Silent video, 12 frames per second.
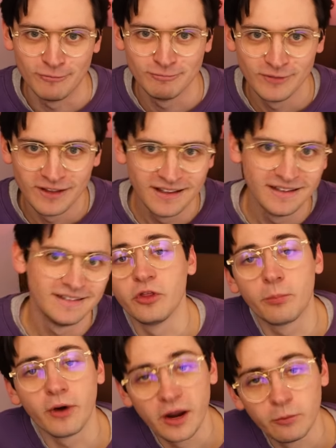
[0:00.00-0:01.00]
Any person
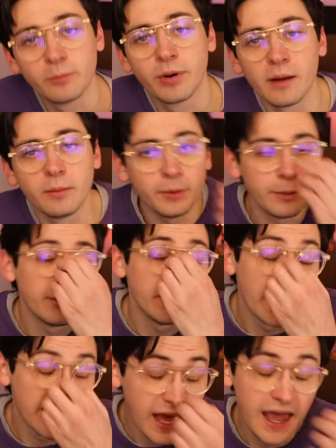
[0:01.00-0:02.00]
with a brain would probably be
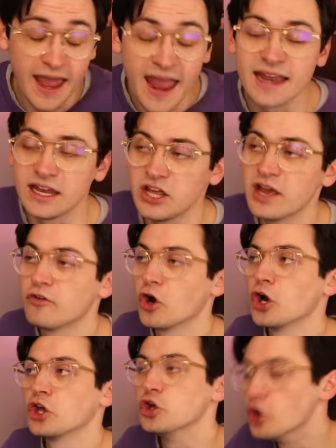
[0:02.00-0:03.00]
like, hey, Andy, you ever
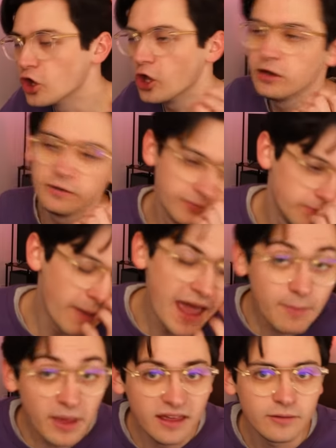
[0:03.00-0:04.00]
heard of Google?
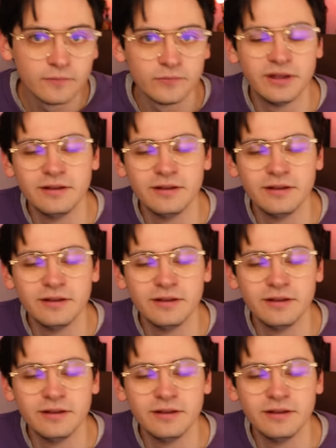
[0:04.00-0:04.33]
Maybe.